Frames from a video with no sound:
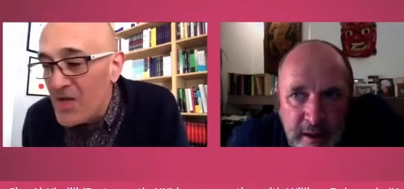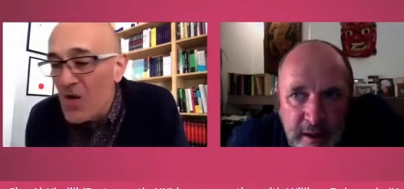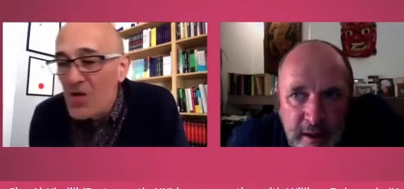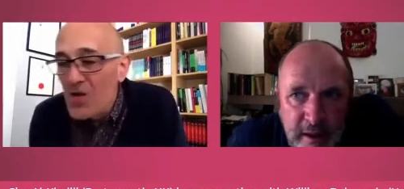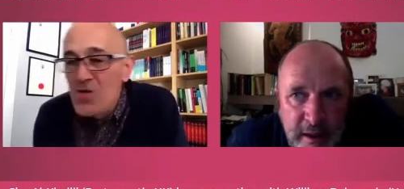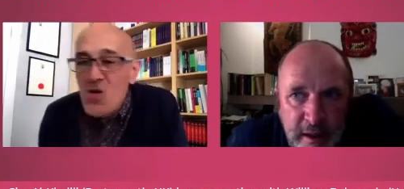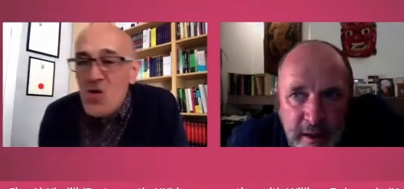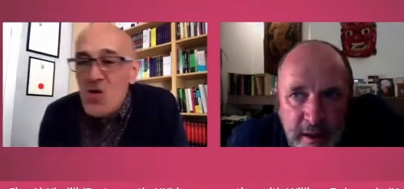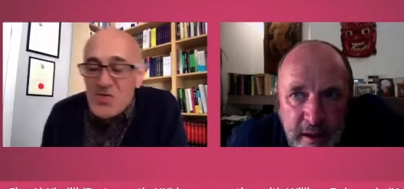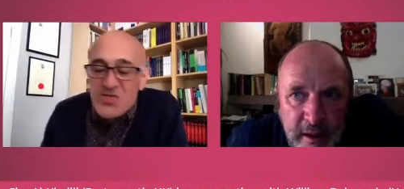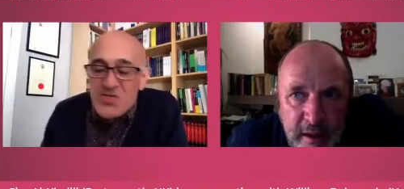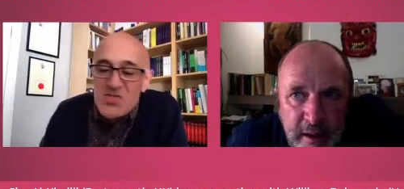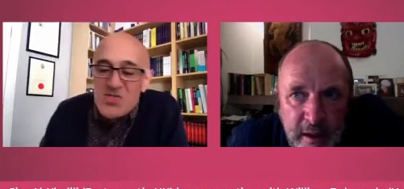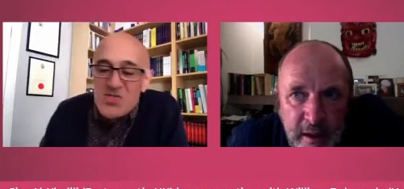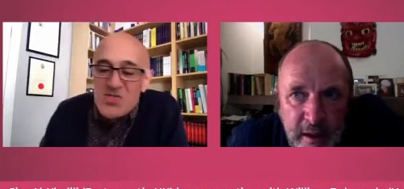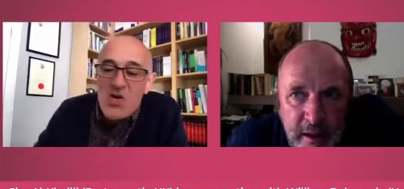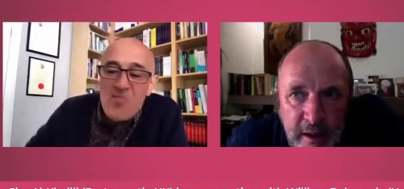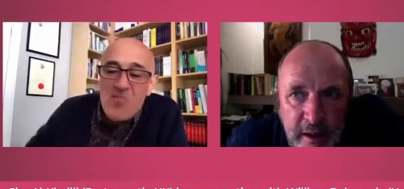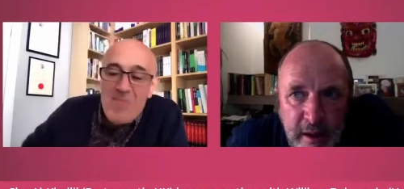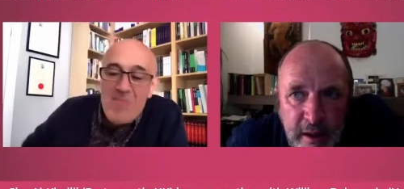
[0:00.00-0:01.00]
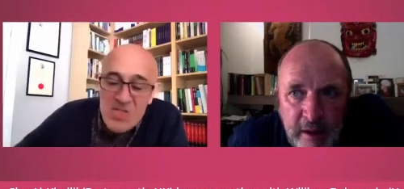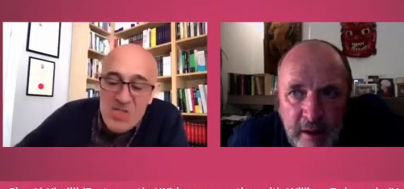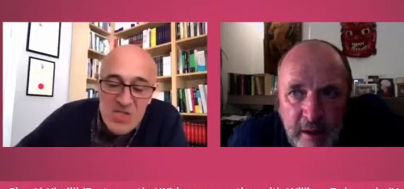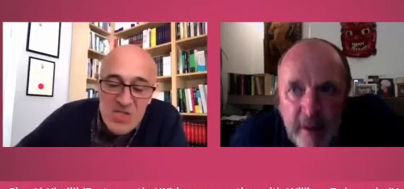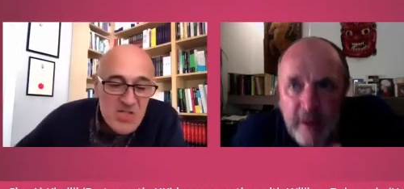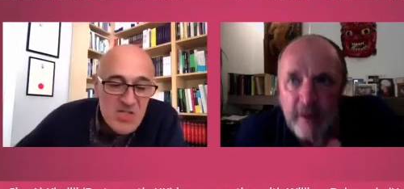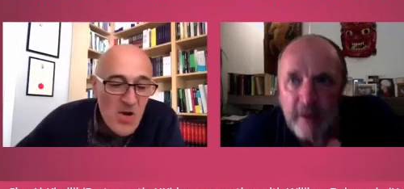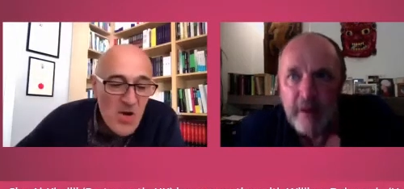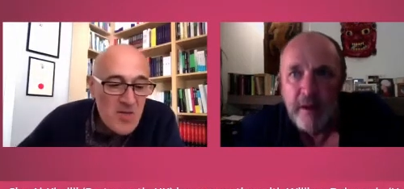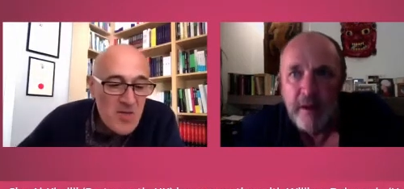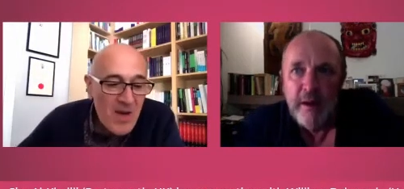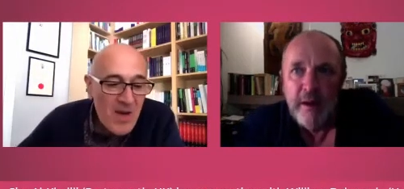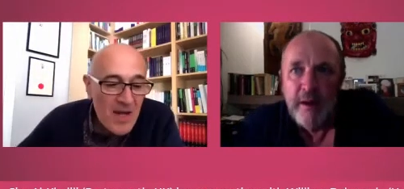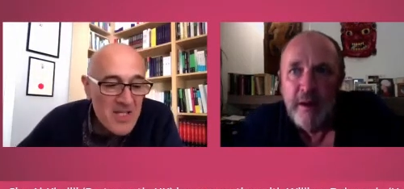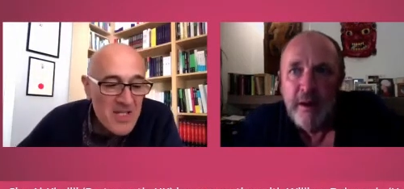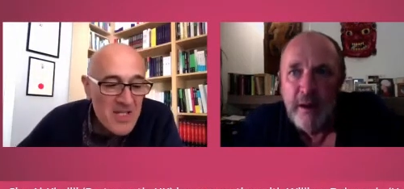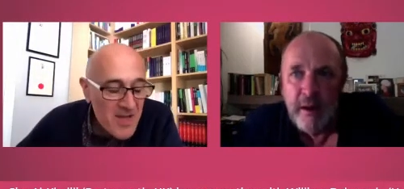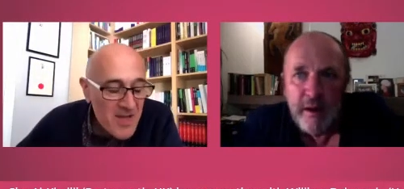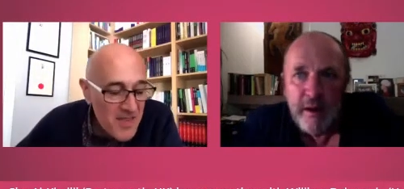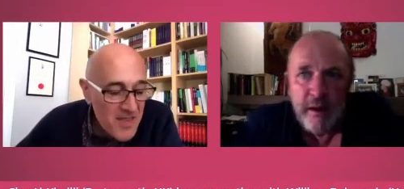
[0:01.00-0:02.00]
Speaker 1: not so much is known about
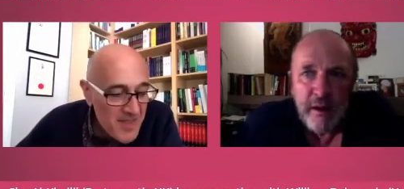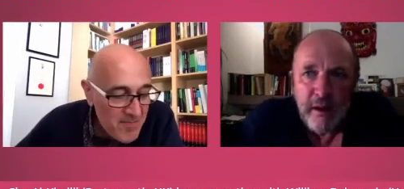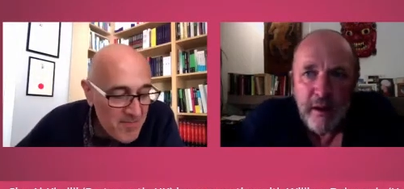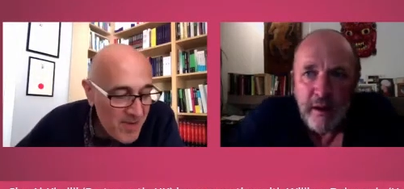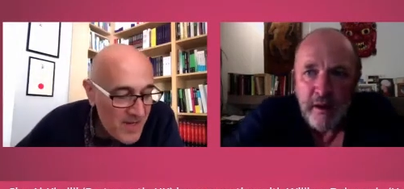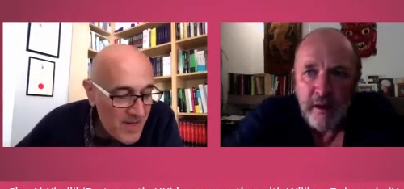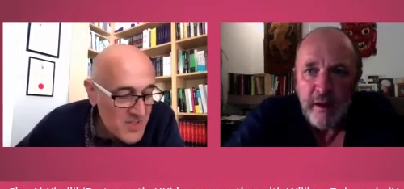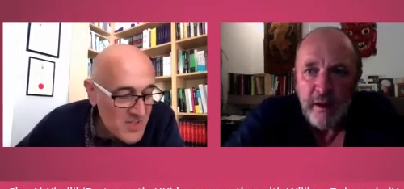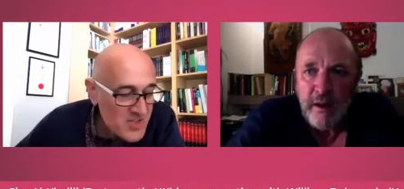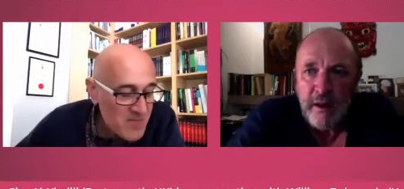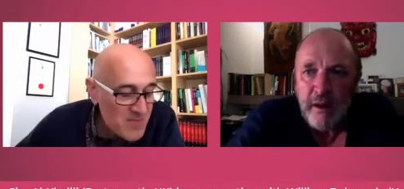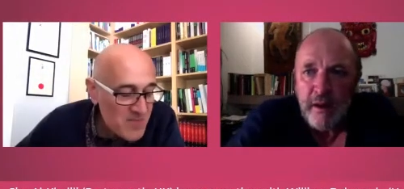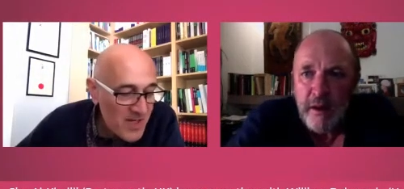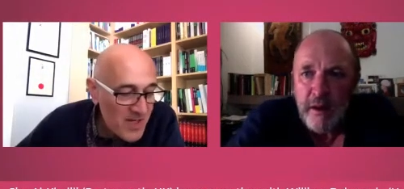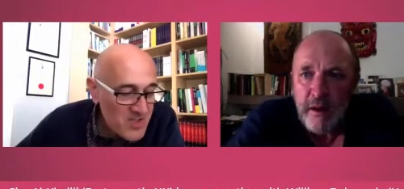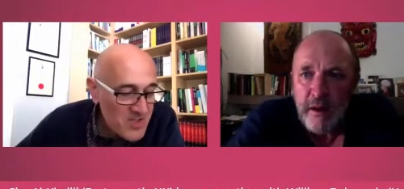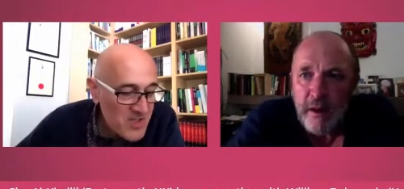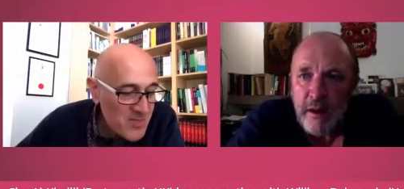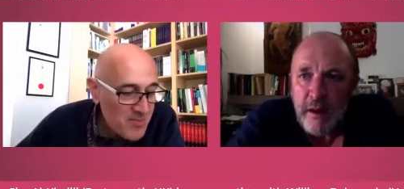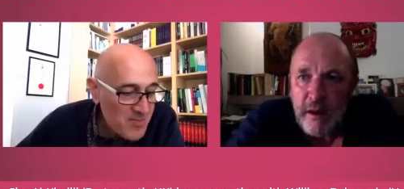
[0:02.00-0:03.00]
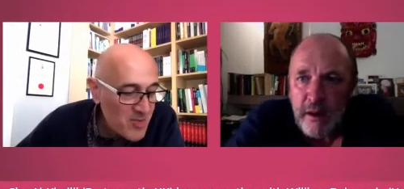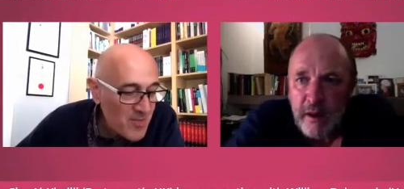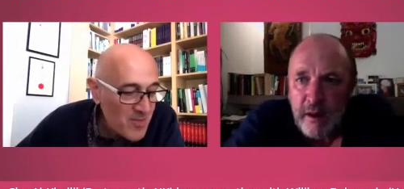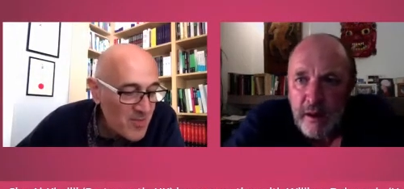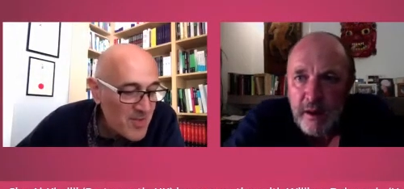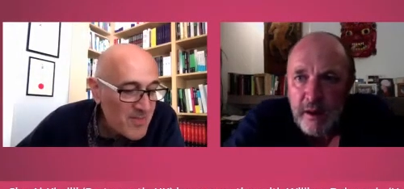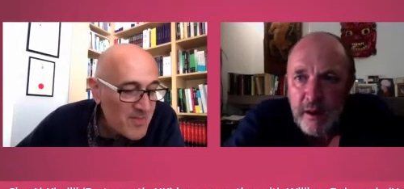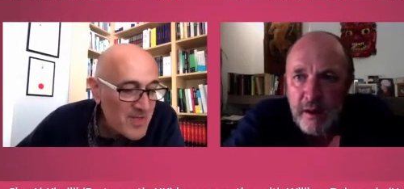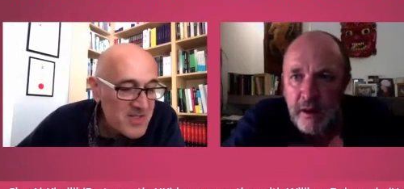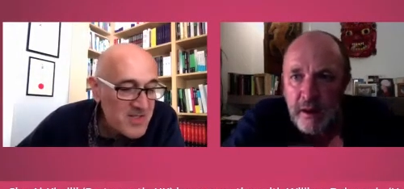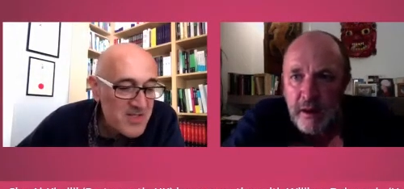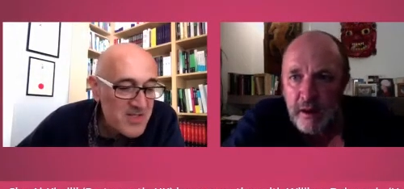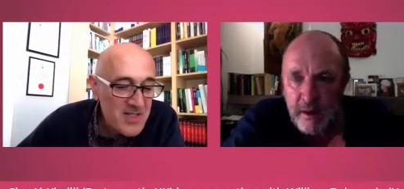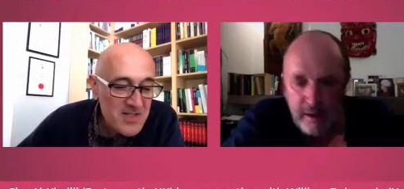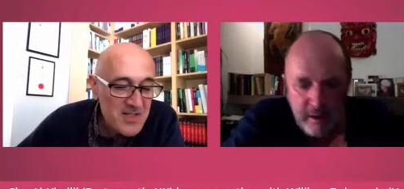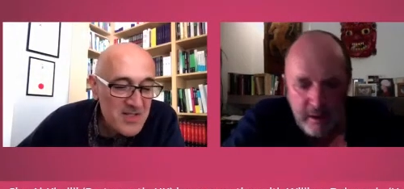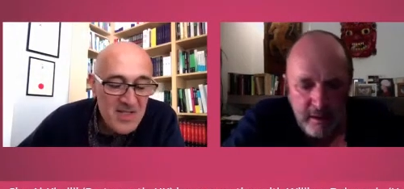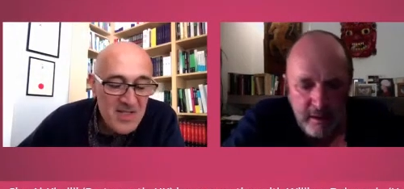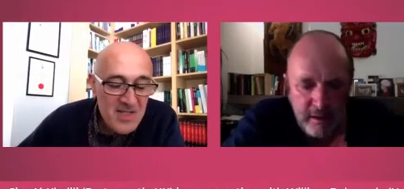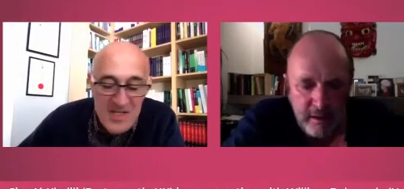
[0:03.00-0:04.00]
him, and I think part part of the problem is
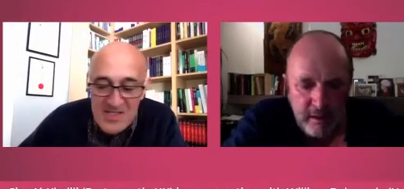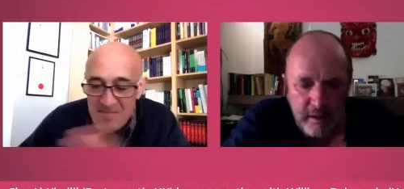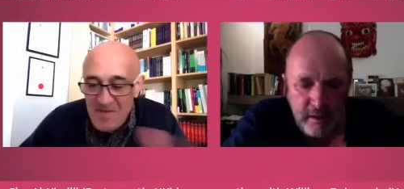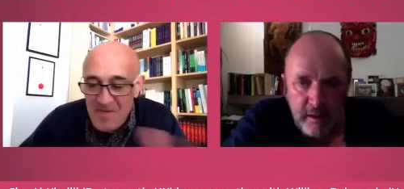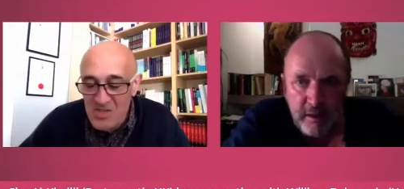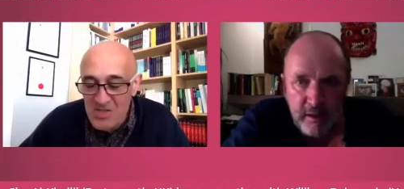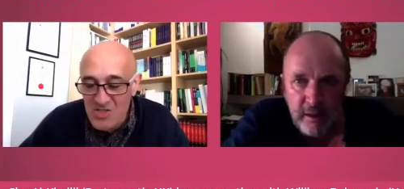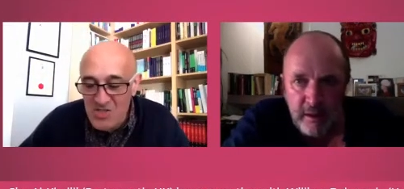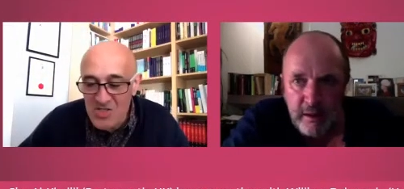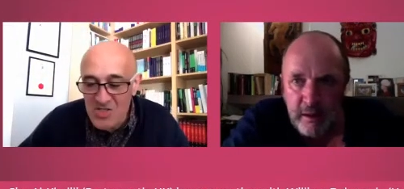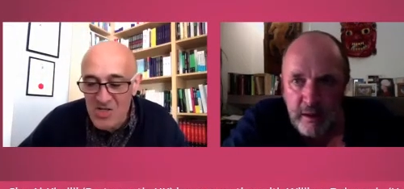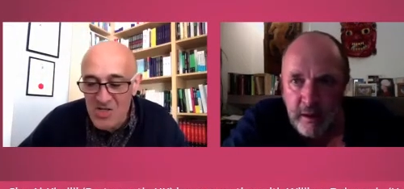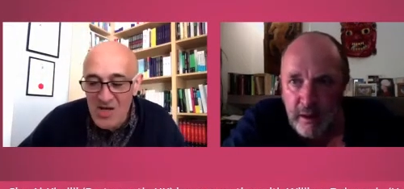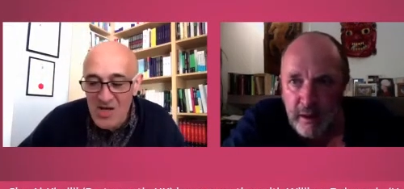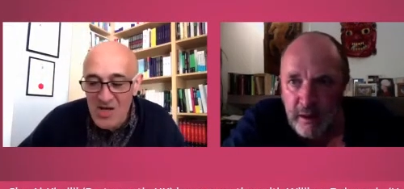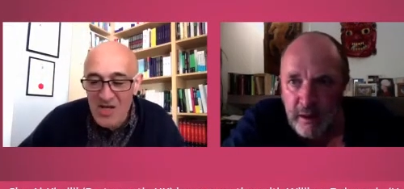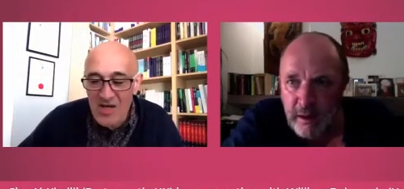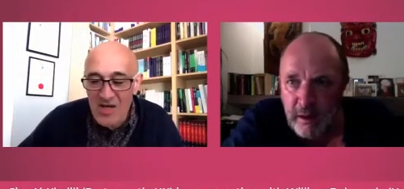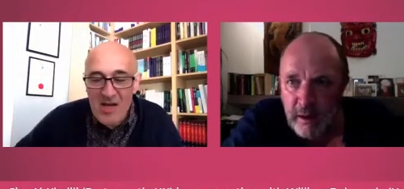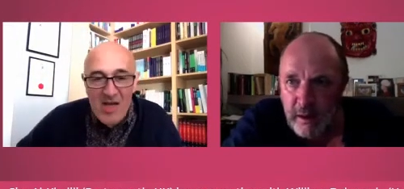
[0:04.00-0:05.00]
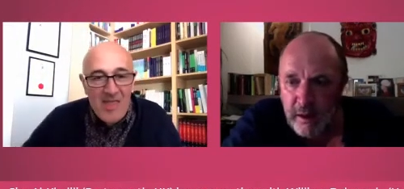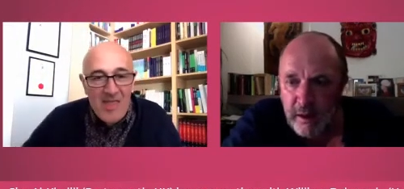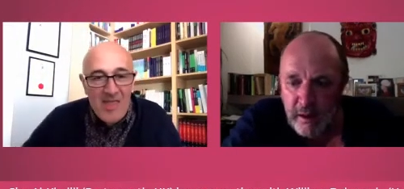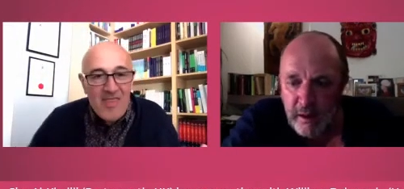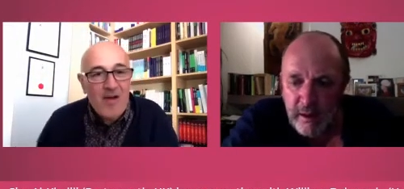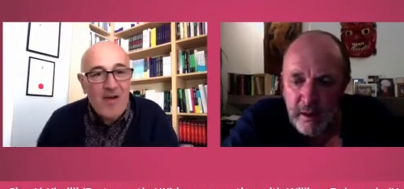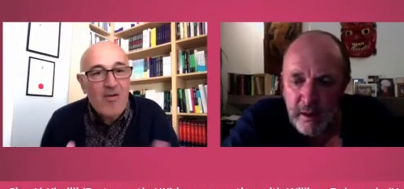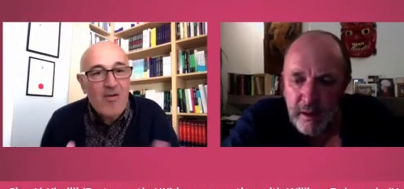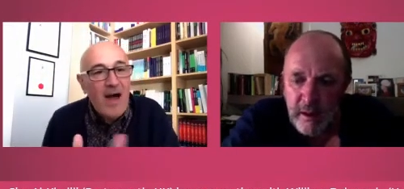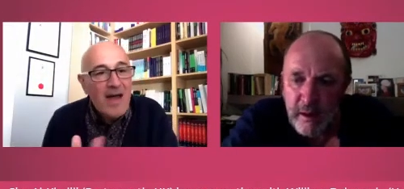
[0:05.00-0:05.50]
that, as I mentioned earlier, there